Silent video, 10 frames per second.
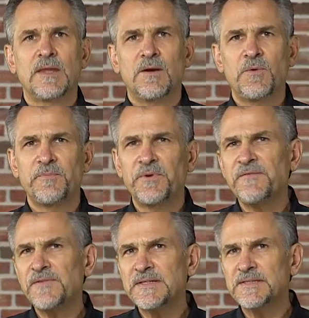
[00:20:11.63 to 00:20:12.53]
We
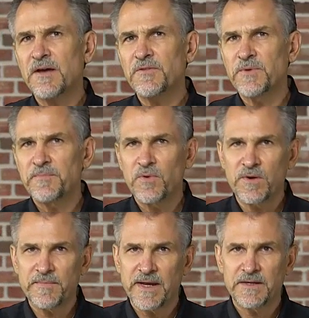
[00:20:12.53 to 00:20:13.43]
briefly saw the
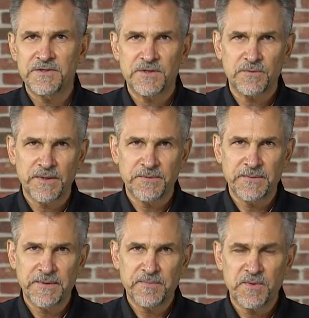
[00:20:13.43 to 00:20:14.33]
report manager when we
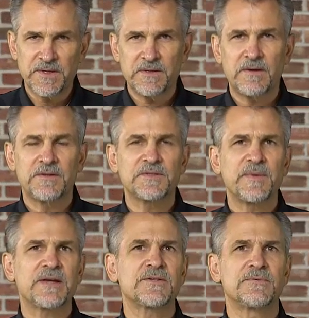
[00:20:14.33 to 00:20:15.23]
reported our
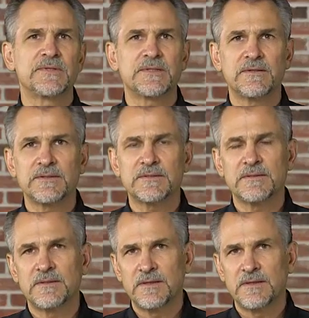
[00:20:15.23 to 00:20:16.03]
inspection results.